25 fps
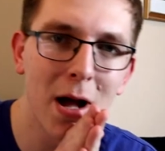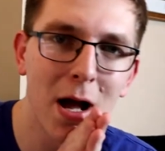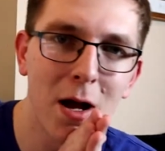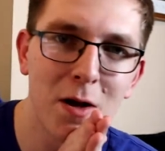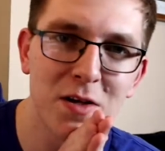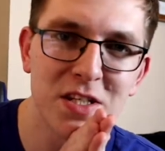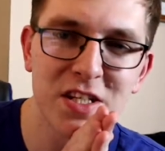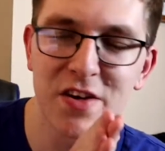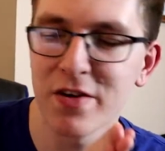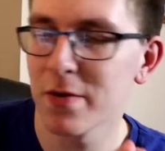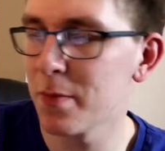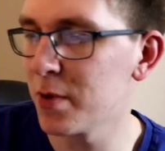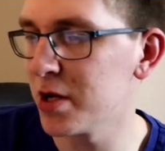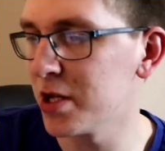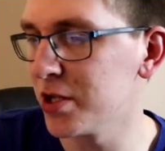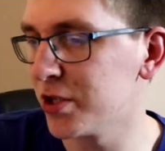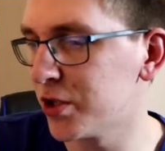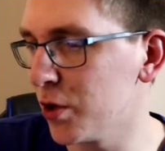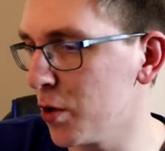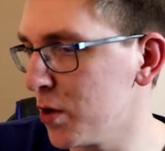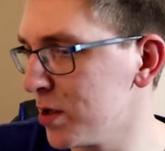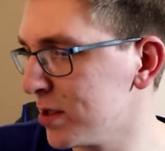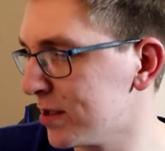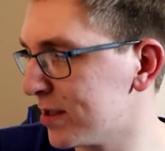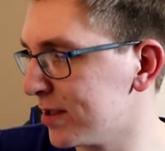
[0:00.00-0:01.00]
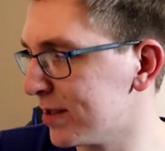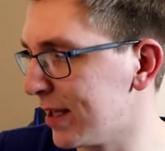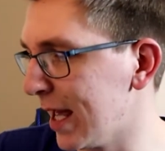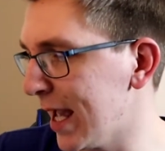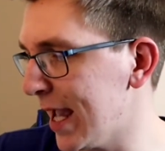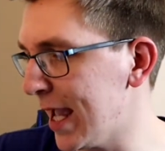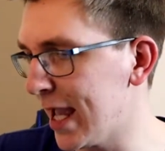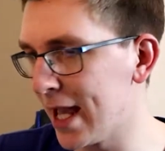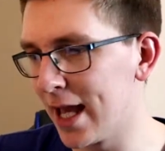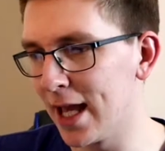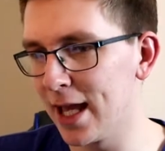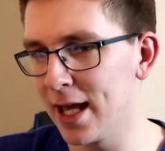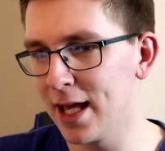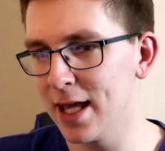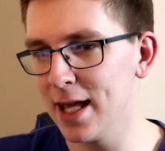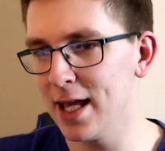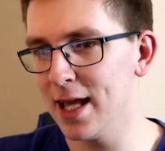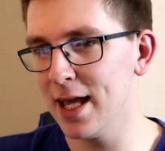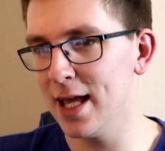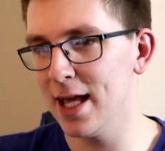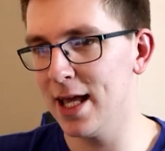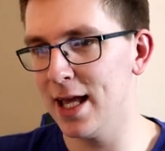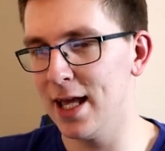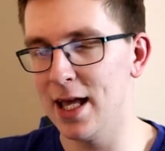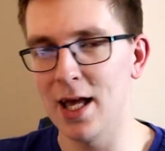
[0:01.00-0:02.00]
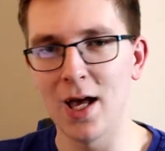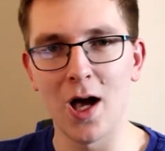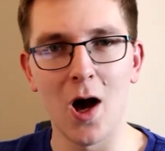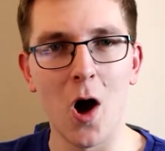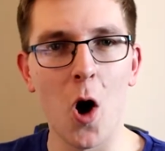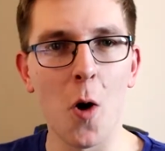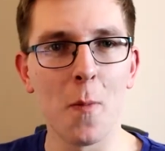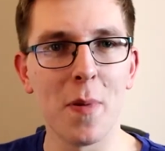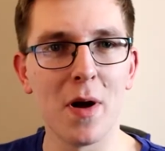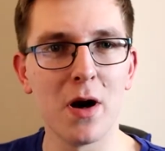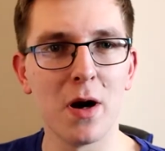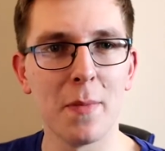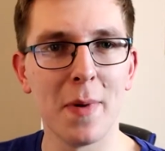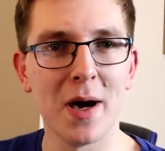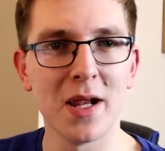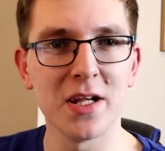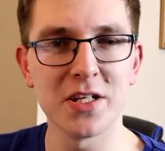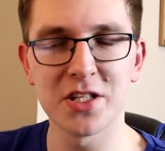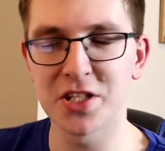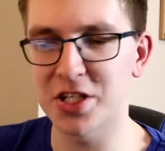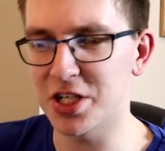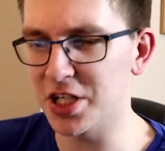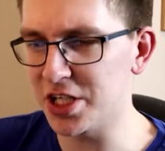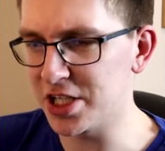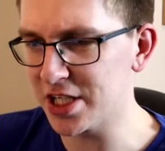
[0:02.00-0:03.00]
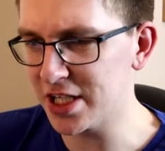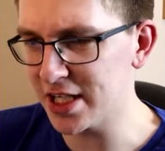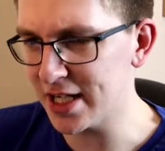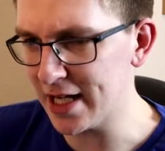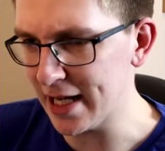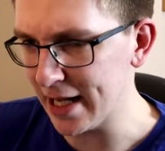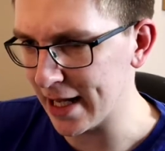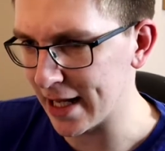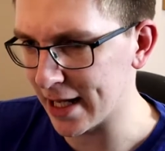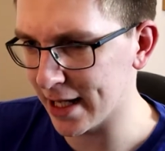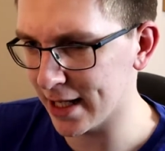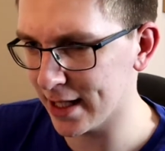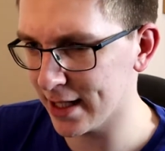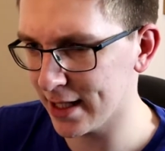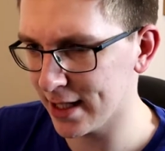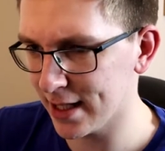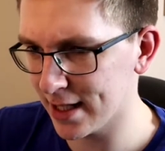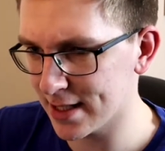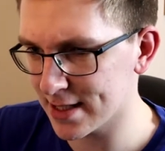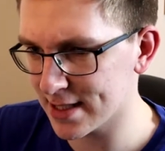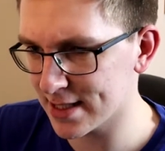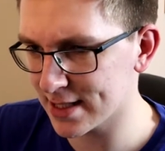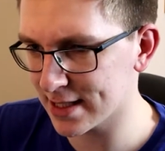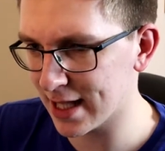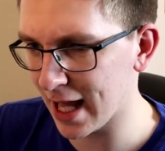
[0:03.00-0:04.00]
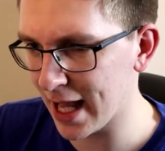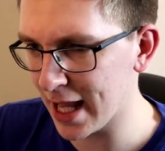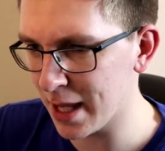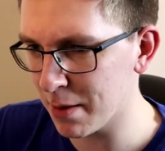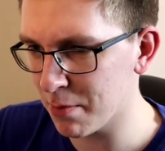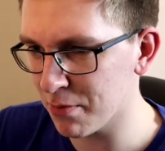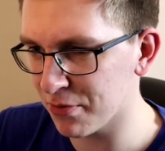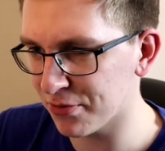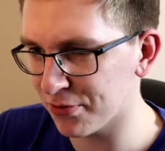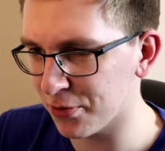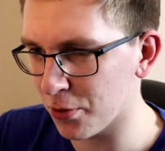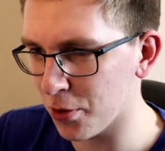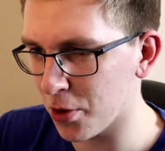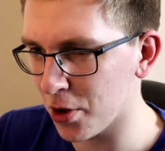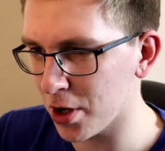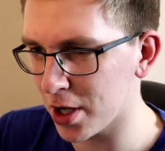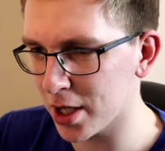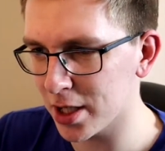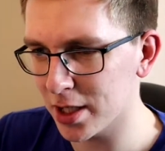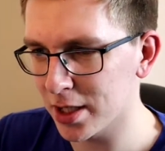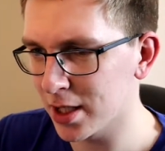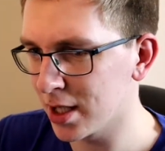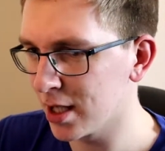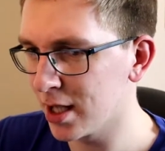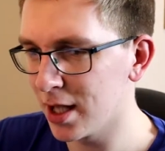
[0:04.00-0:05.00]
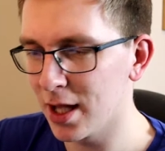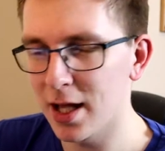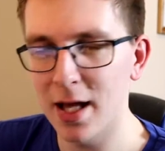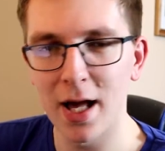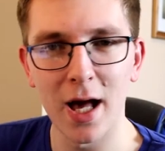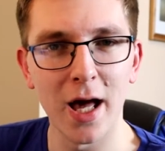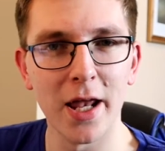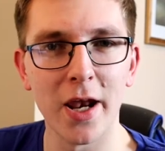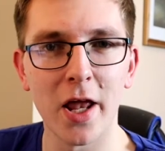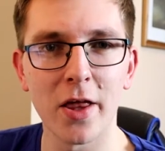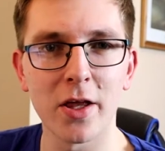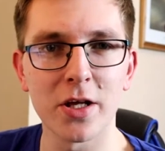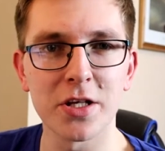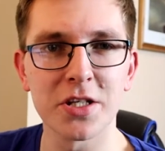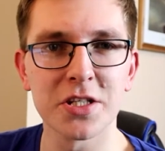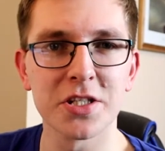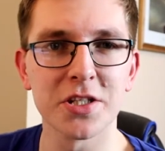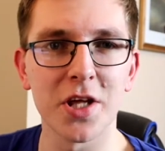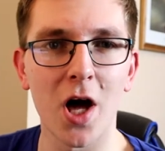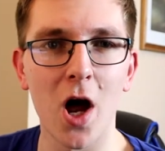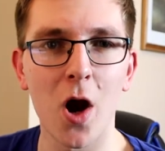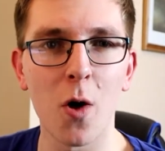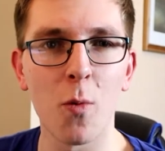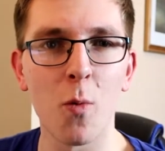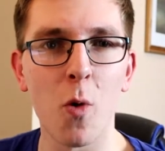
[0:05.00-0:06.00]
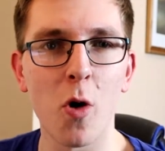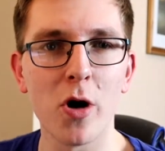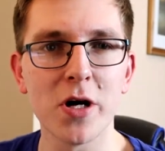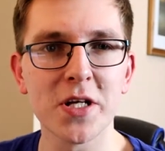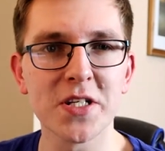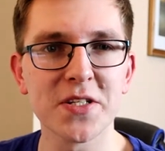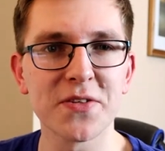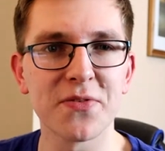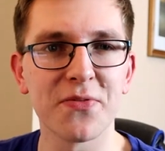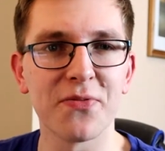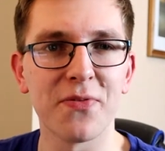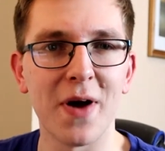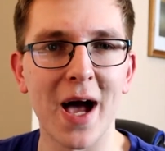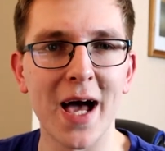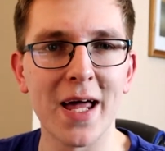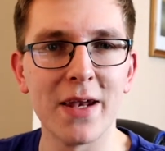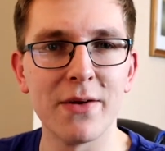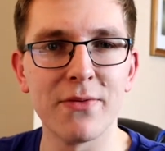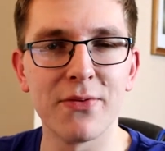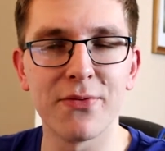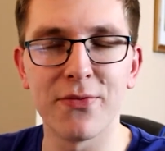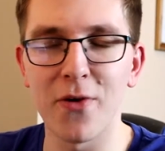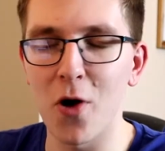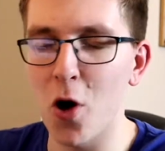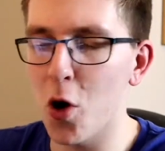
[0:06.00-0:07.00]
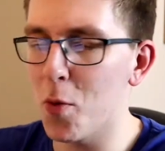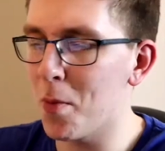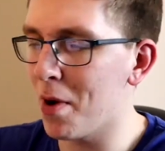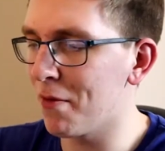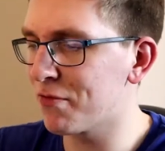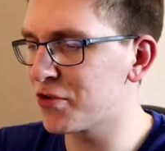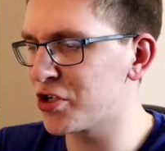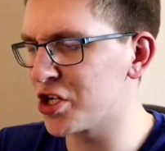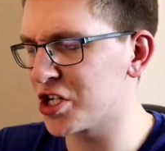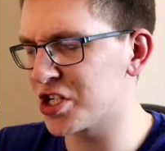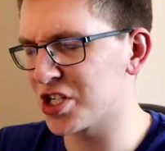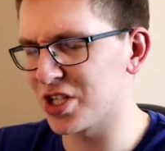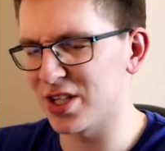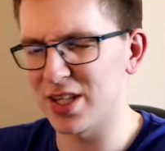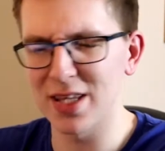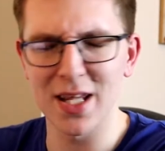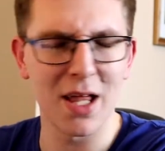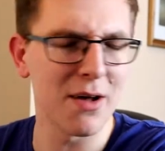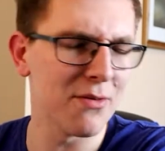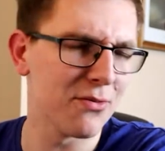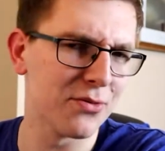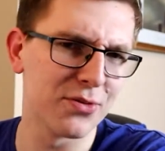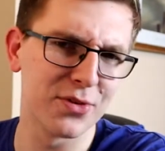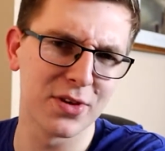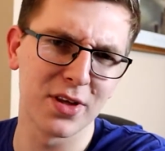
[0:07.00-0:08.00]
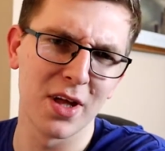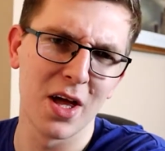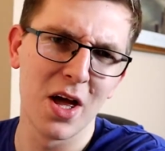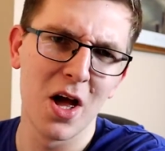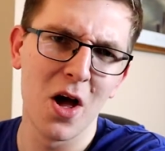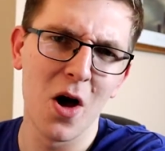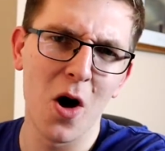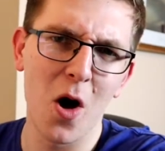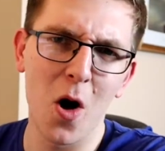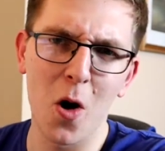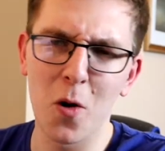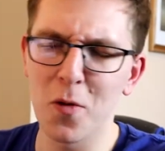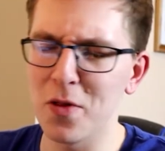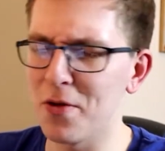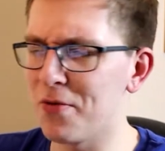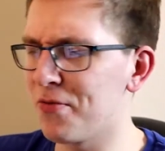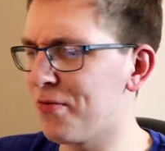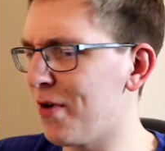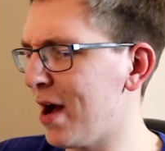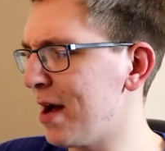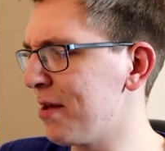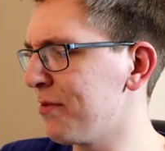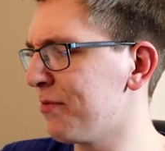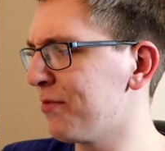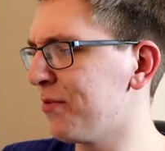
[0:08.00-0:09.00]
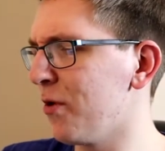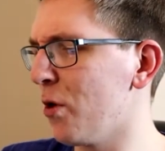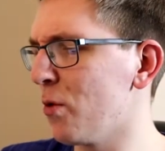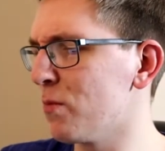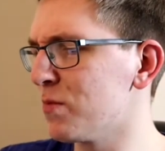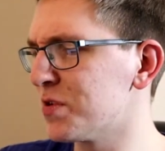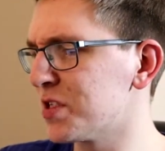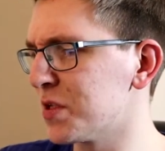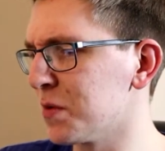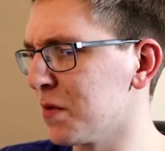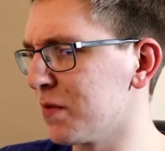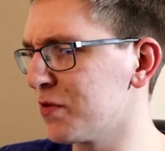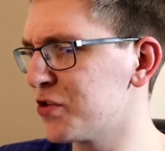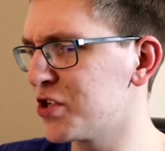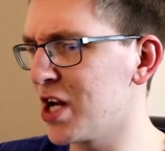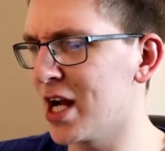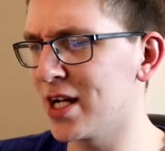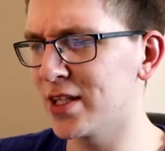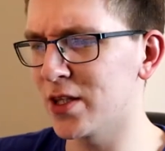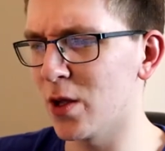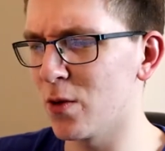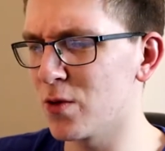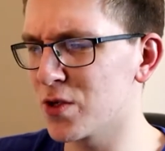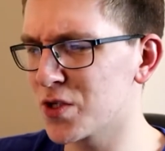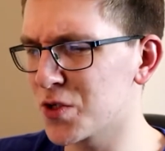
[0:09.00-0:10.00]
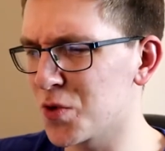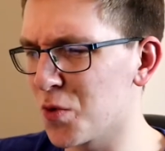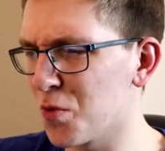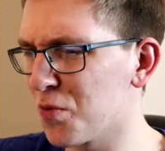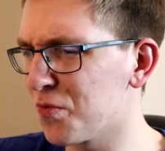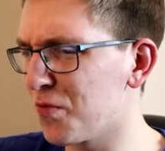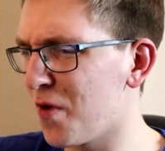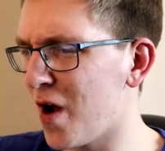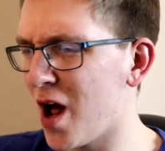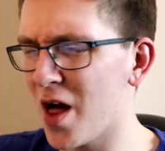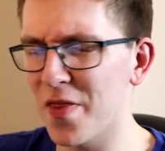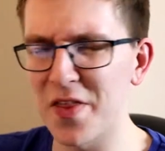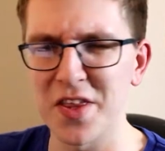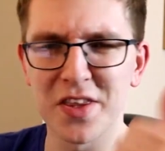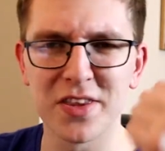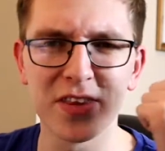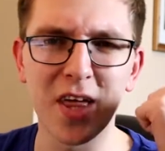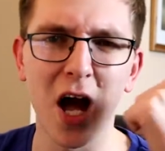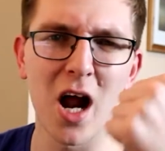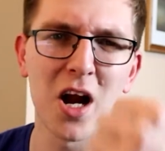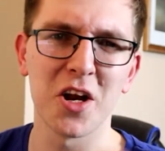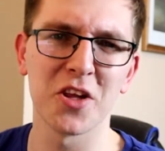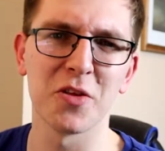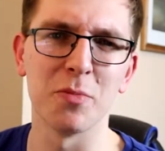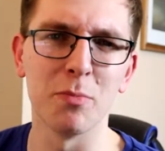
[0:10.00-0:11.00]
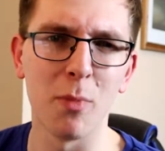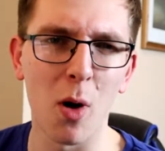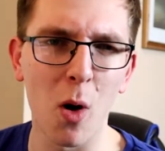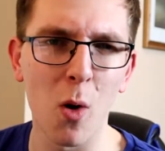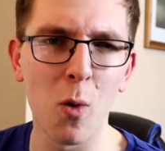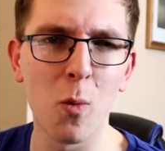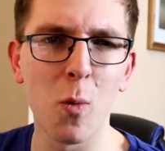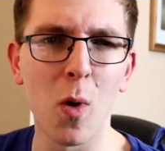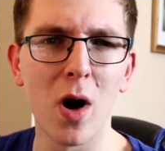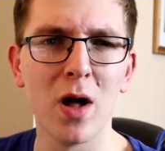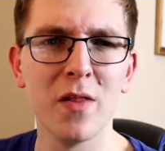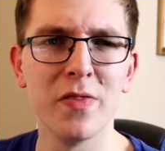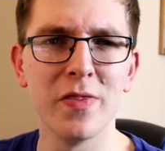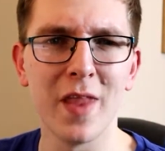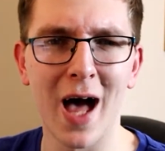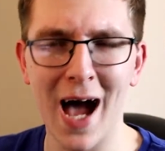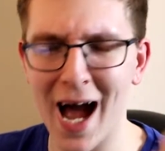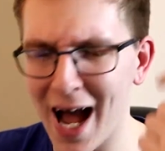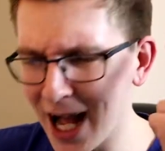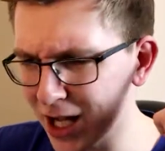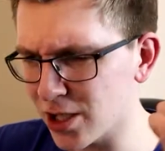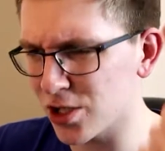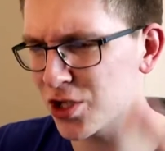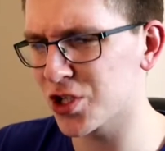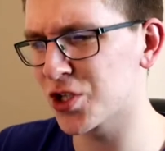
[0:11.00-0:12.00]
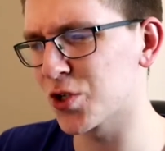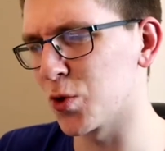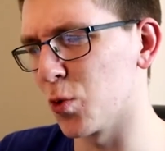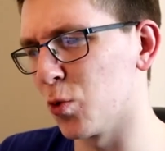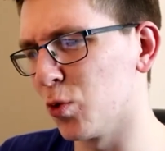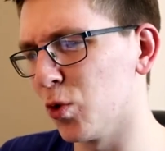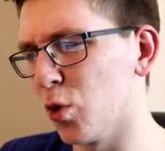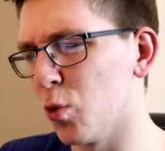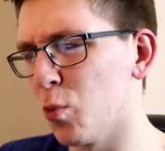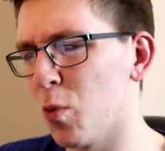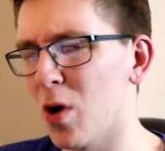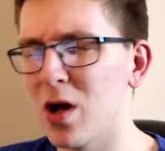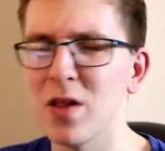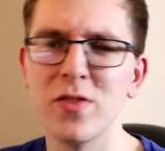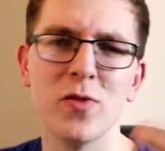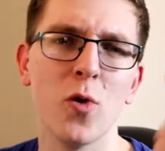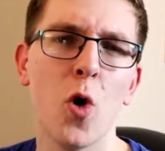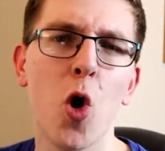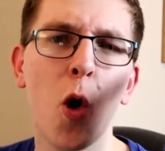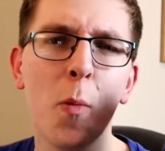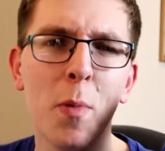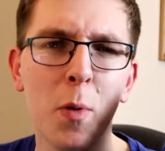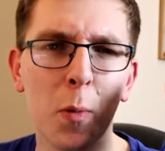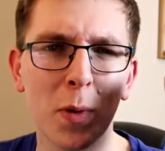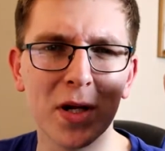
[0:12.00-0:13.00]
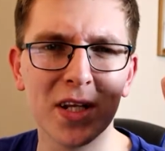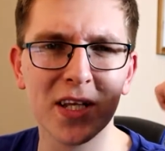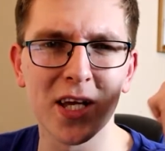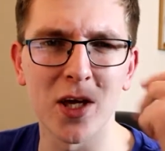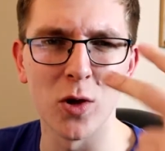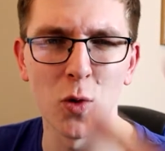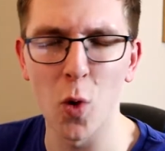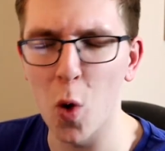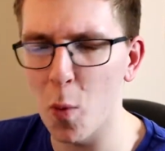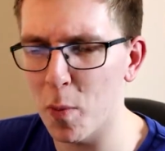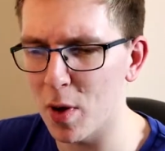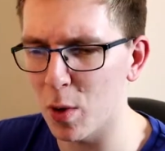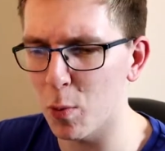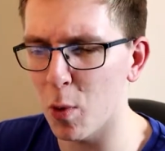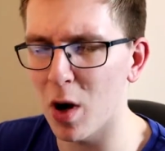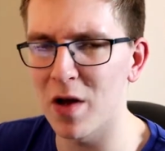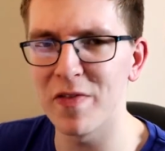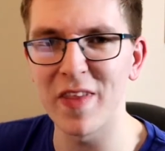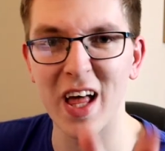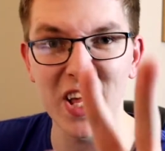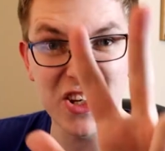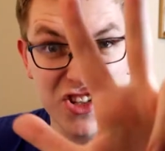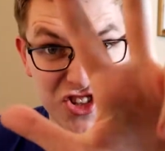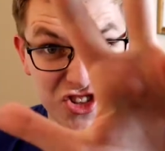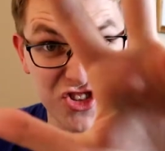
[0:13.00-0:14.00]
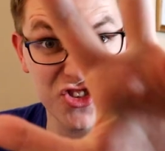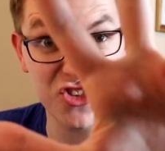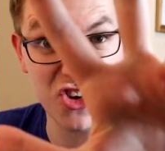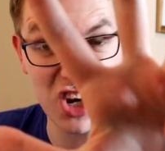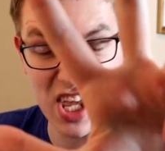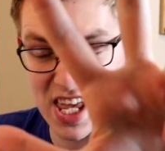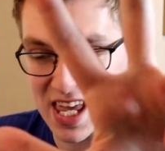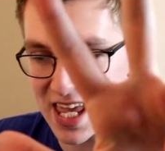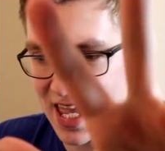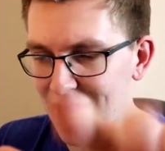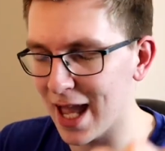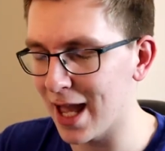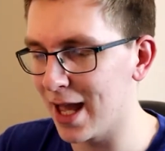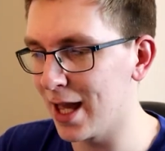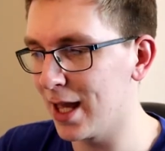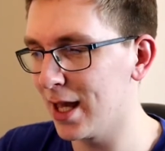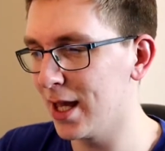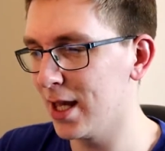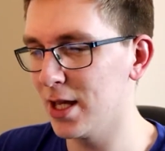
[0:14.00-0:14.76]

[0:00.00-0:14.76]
How's everybody doing today? Hope everybody's good. It's time for another Star Wars fan film. I've just loved all the fan films that we've checked out so far. The Darth Maul one, the Han Solo one, the Obi-Wan Kenobi one, that's three.